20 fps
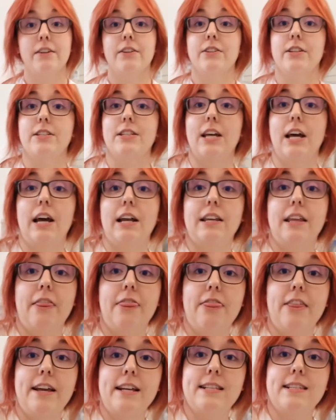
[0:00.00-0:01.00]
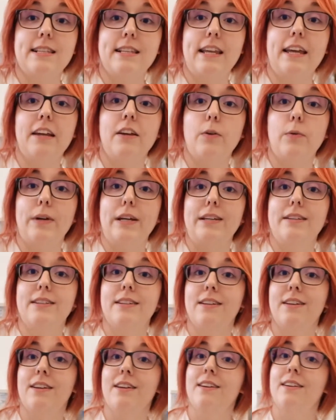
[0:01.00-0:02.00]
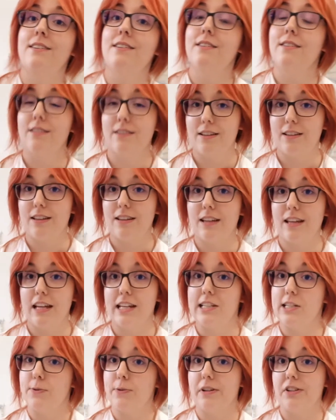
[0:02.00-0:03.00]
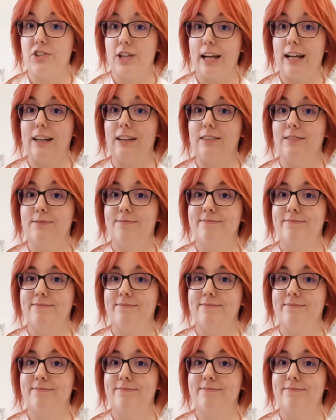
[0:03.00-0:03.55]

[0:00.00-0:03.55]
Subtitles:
to turn this liquid into a gel.